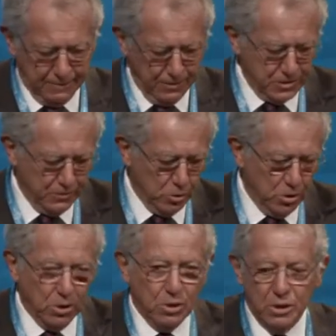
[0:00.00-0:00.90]
First of
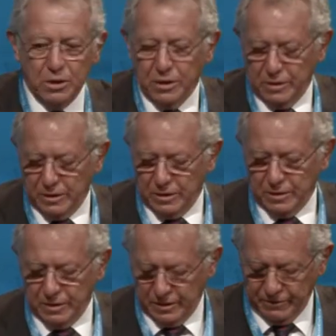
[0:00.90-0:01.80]
all,
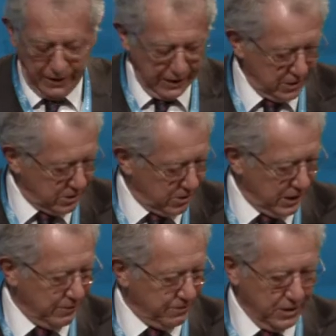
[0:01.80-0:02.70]
if I could
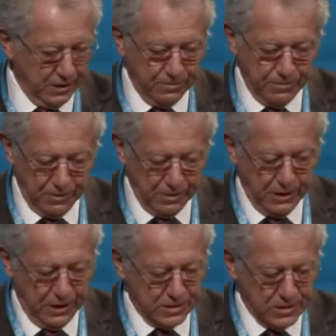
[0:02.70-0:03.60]
have the
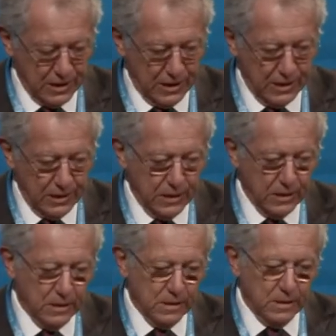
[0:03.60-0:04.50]
next slide.
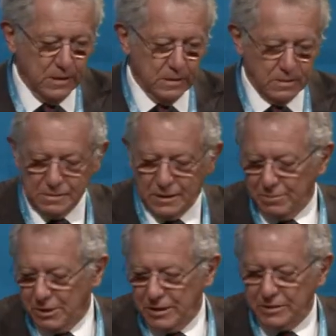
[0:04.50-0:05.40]

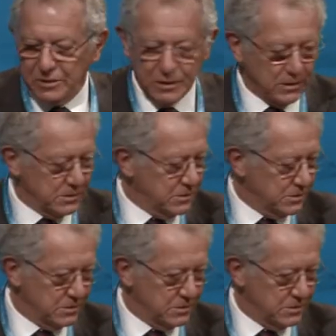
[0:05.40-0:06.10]
Am I in charge?